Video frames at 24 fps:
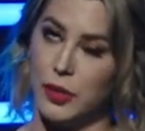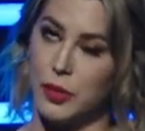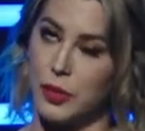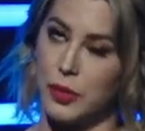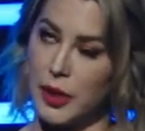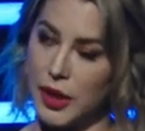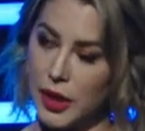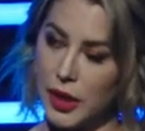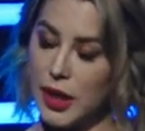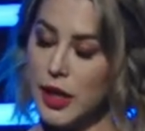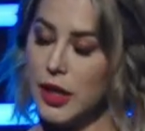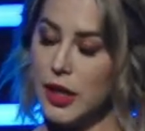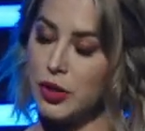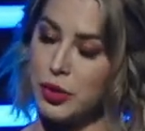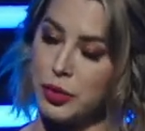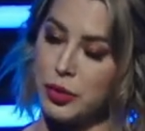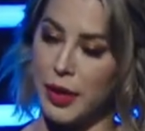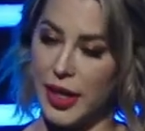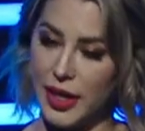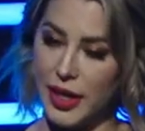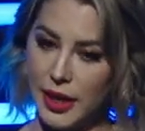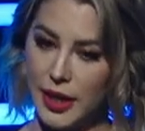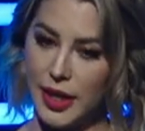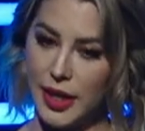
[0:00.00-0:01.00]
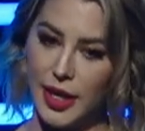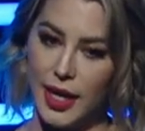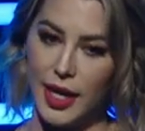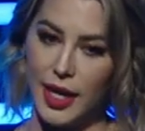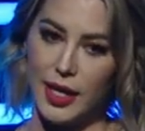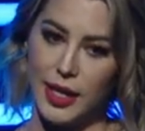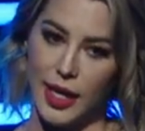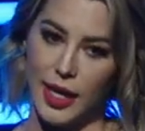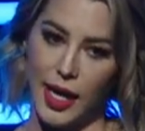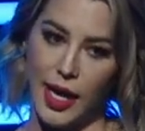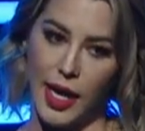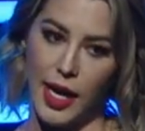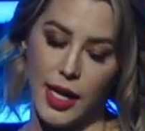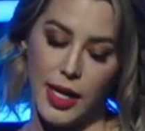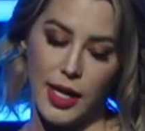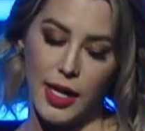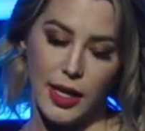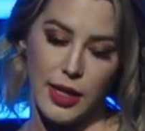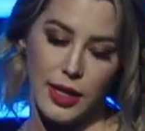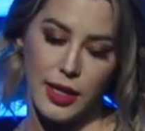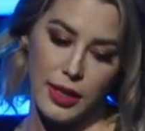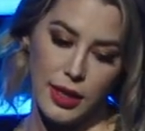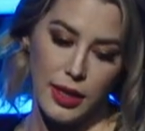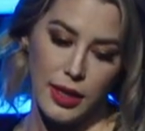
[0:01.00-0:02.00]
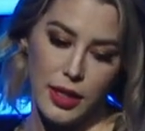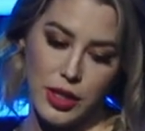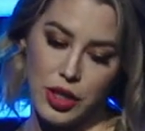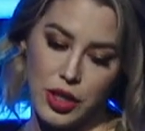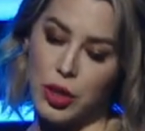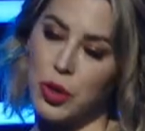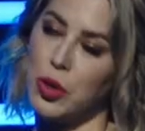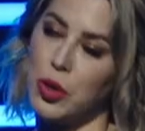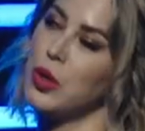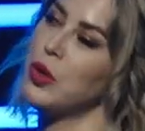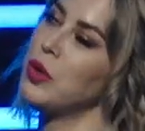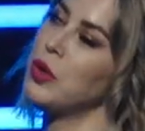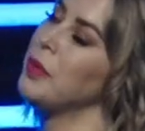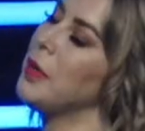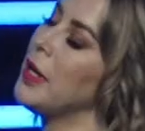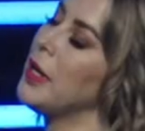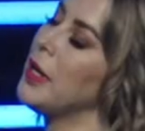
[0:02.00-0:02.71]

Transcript: really trendy in LA, and so